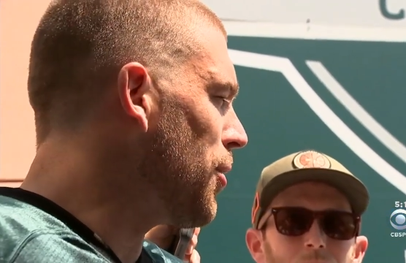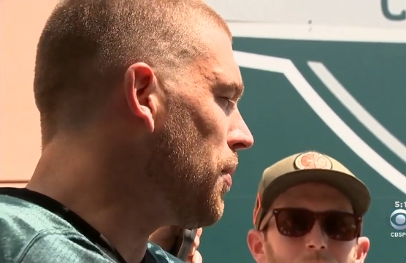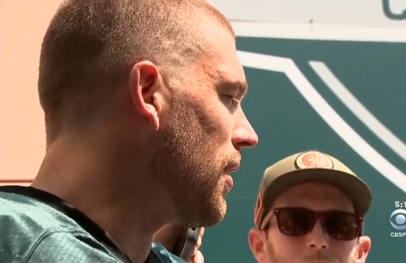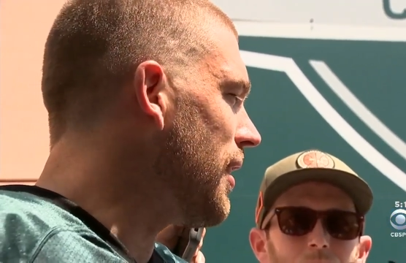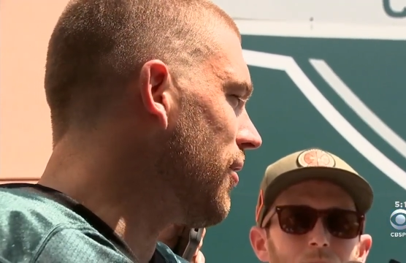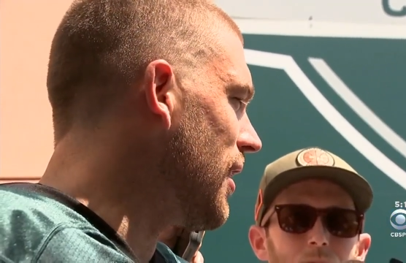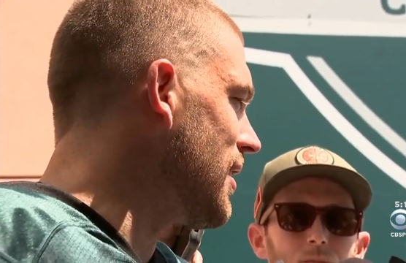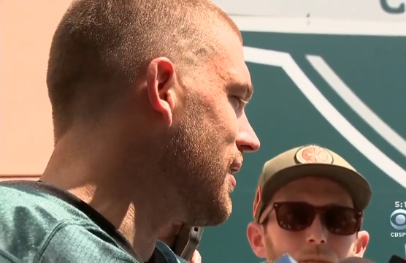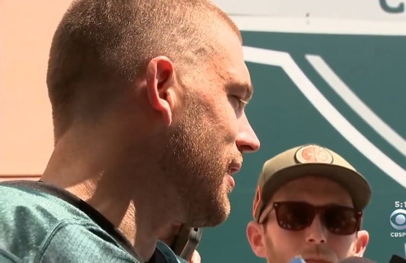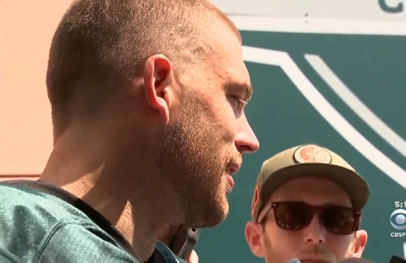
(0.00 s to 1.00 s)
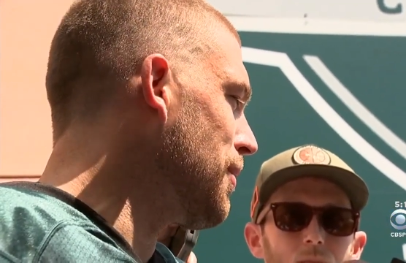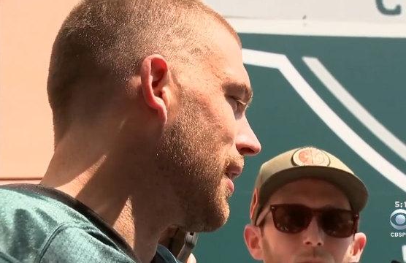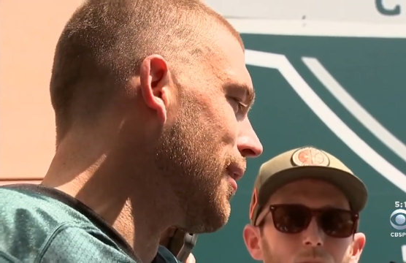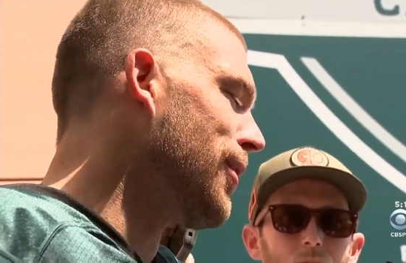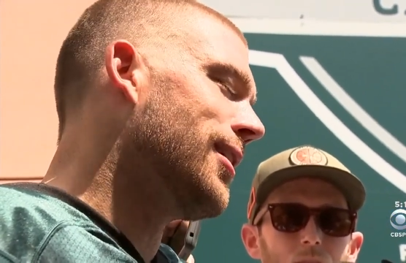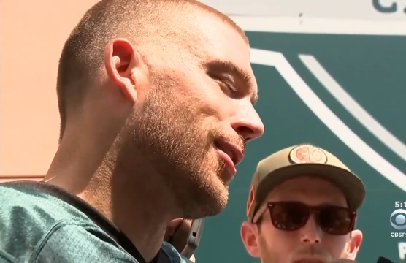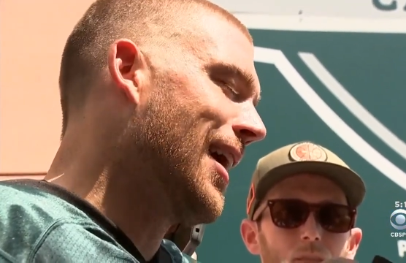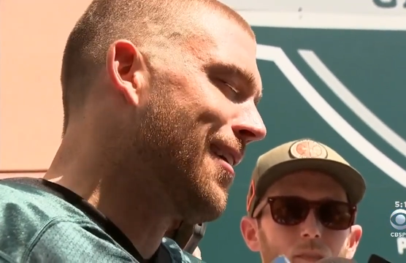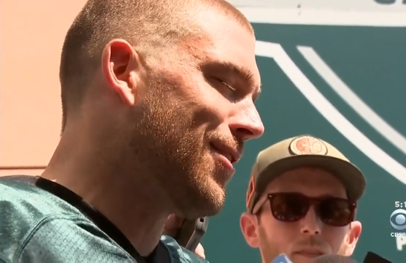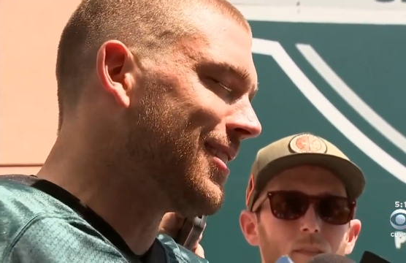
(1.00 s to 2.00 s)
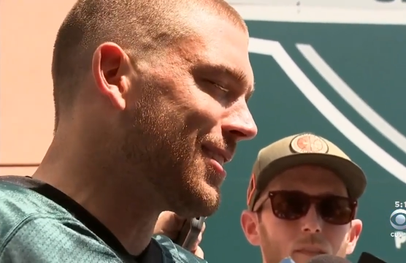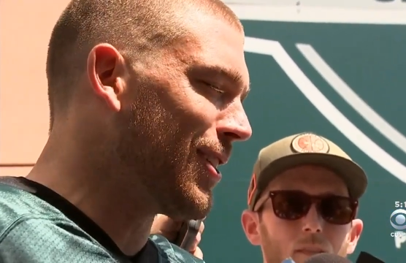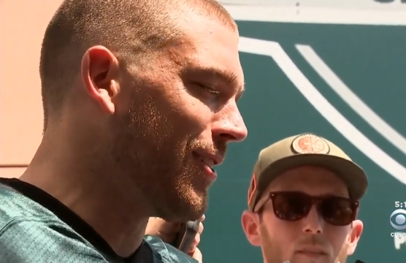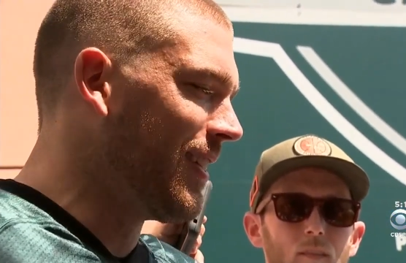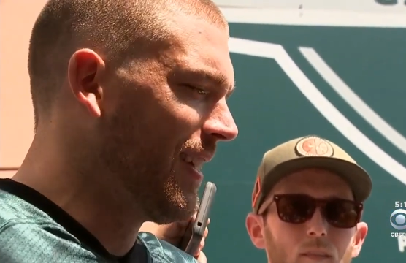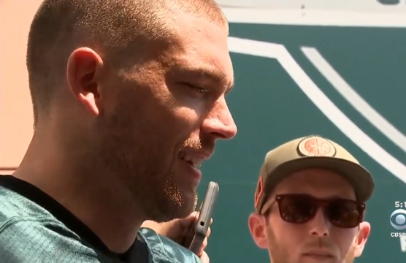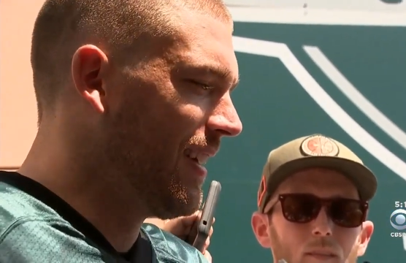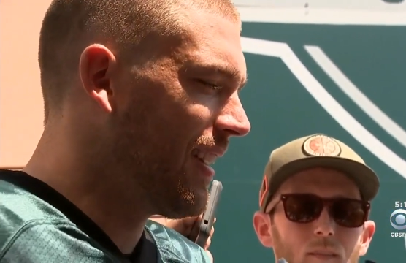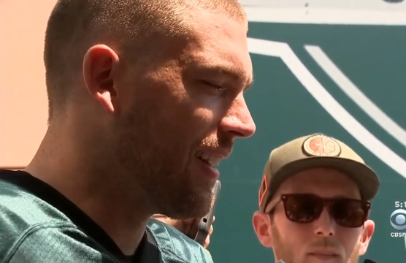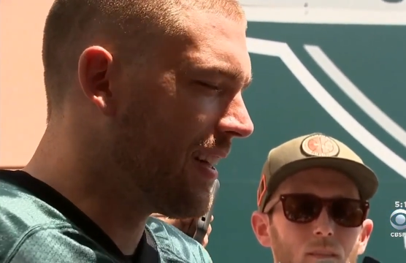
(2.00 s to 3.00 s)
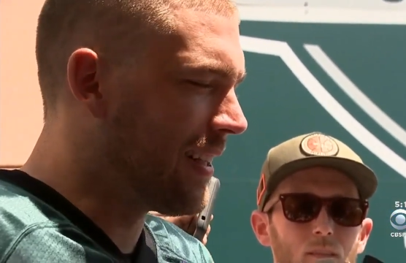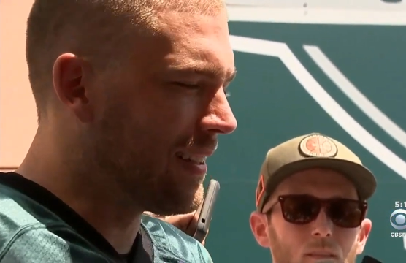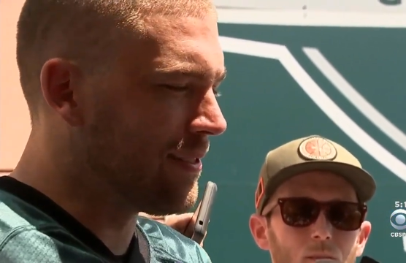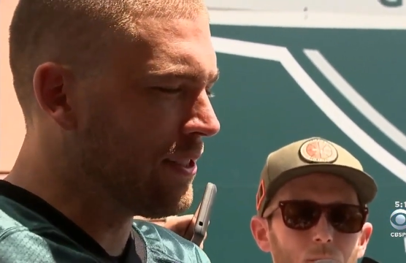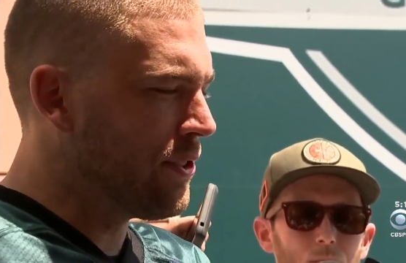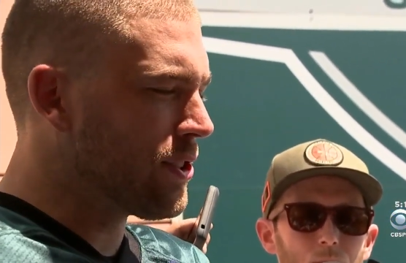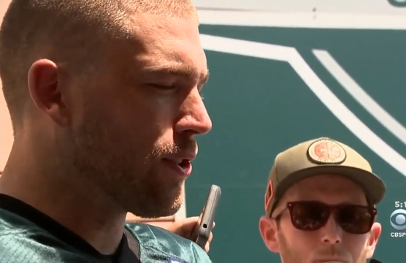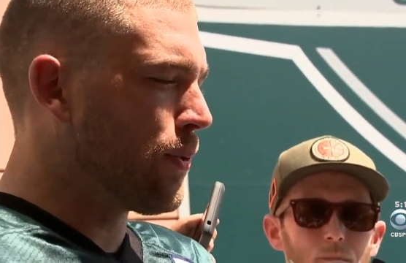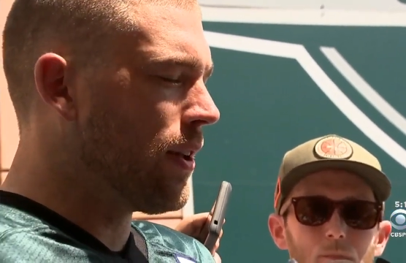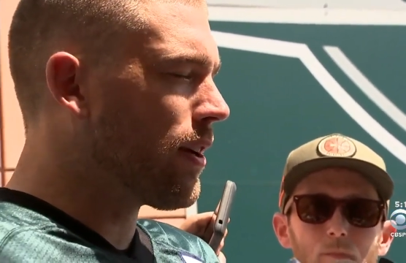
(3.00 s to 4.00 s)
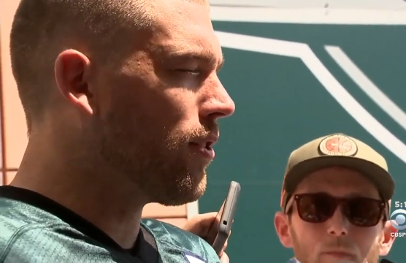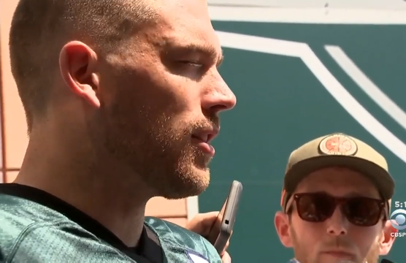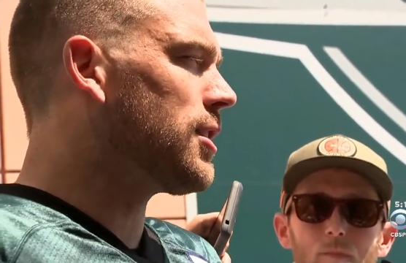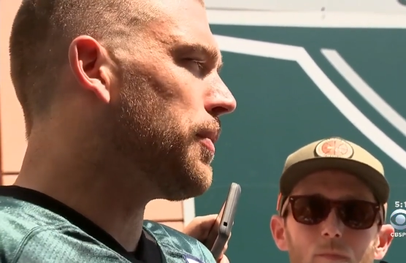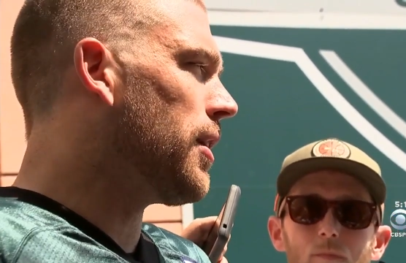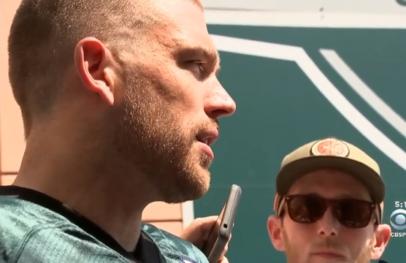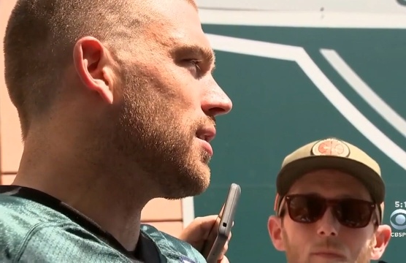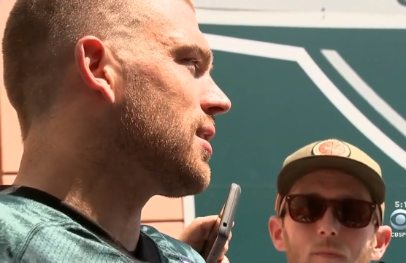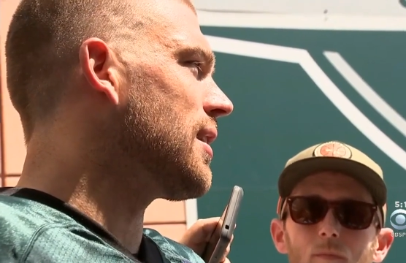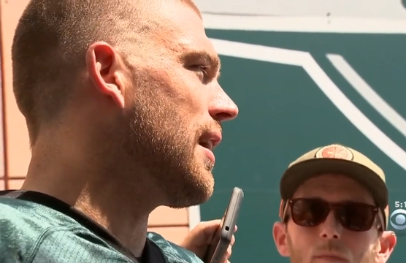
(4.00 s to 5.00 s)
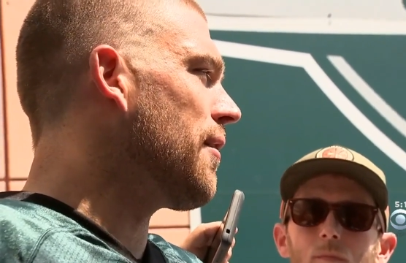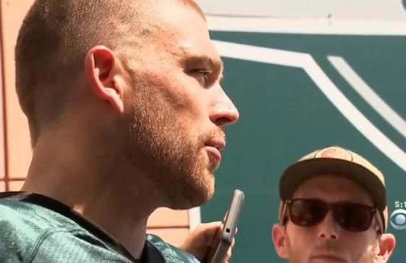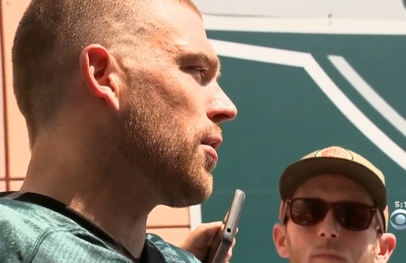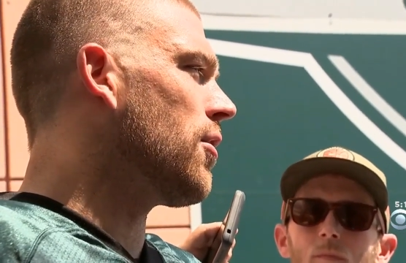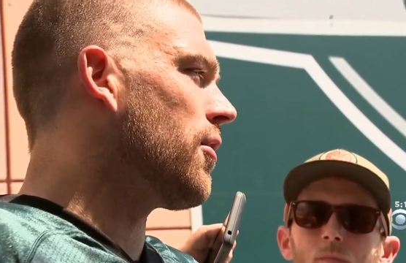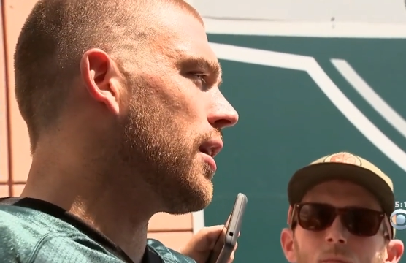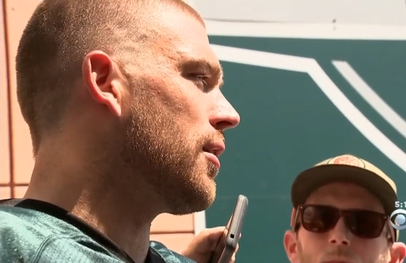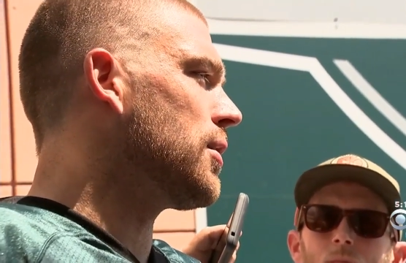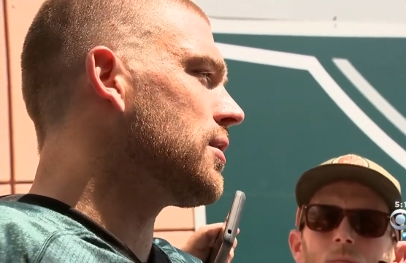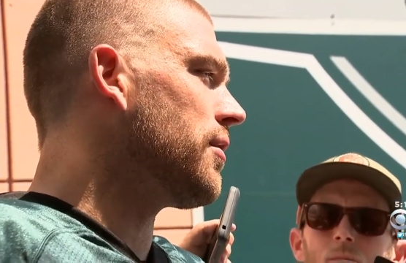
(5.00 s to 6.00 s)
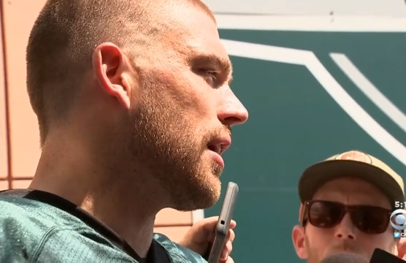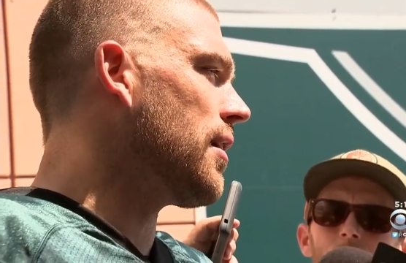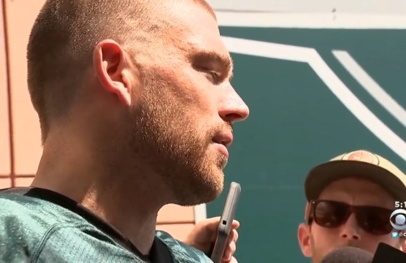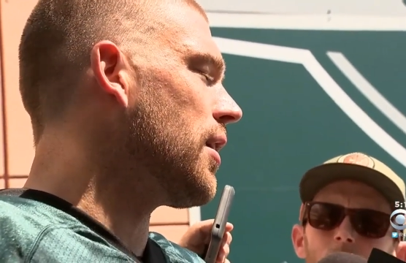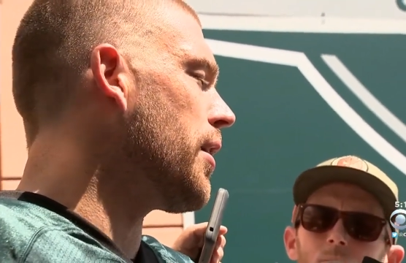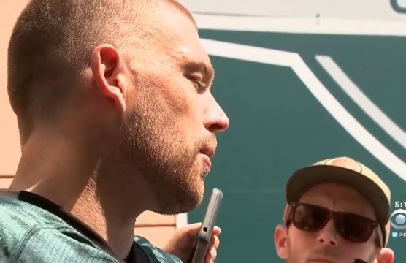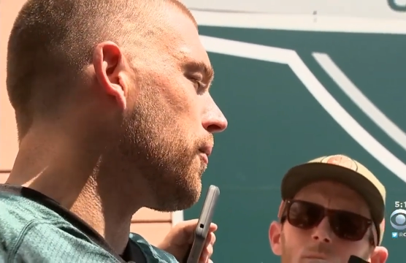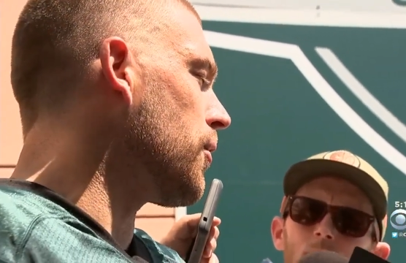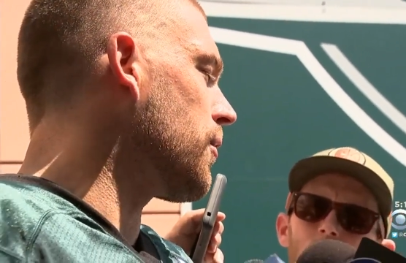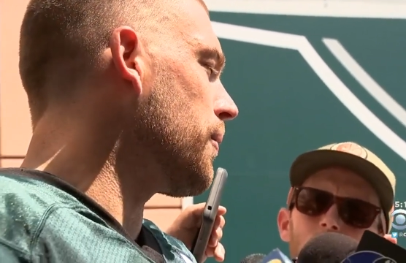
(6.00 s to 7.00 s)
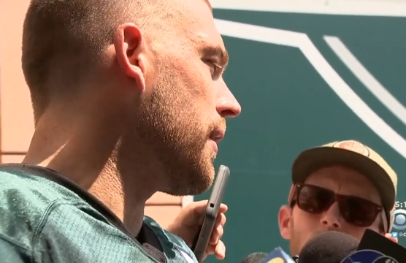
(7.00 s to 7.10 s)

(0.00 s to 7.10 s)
Speaker 1: don't believe in AC, but they really don't have it, so um, it was a really cool experience. Everyone over there was very, very helpful for